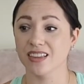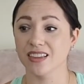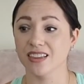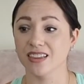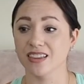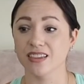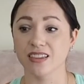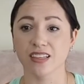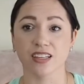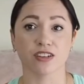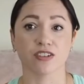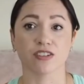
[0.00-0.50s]

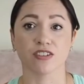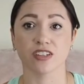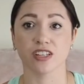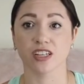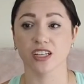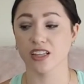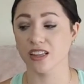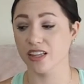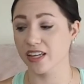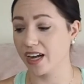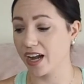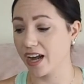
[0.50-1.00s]

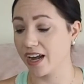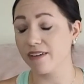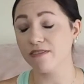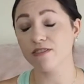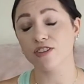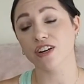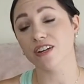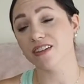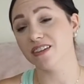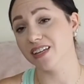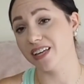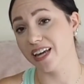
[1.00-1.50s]
Literally, like, I've
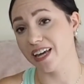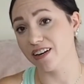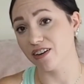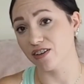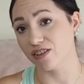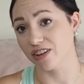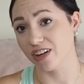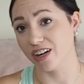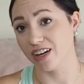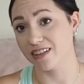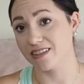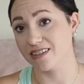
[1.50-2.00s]
tried the Gaynor
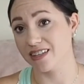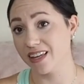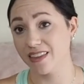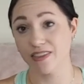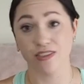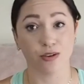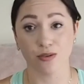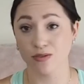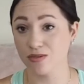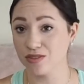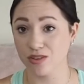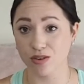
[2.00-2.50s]
dots and
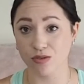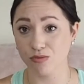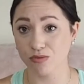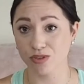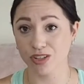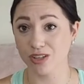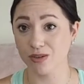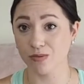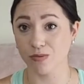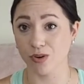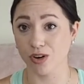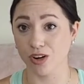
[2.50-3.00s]
those don't
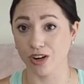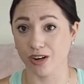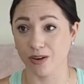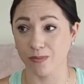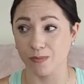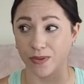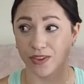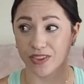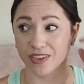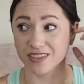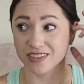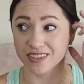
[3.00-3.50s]
really work,
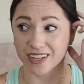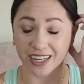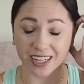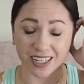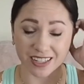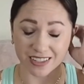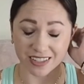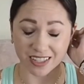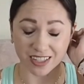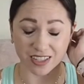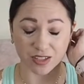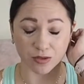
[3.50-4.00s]
but the second
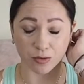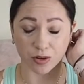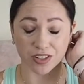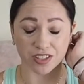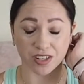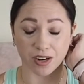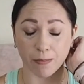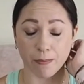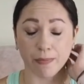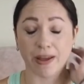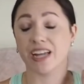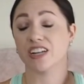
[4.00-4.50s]
skin squares
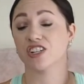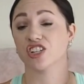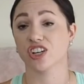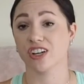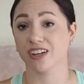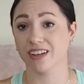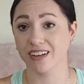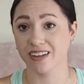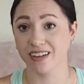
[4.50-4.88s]
are magic.